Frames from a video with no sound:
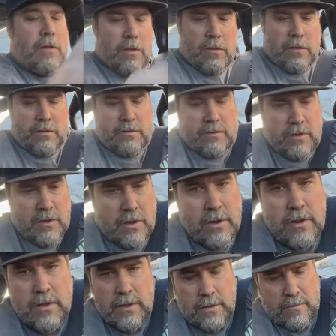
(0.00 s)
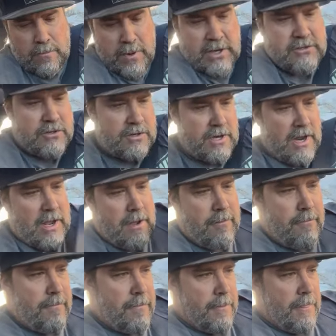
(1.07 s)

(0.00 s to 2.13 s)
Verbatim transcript: Looks good. Picture time.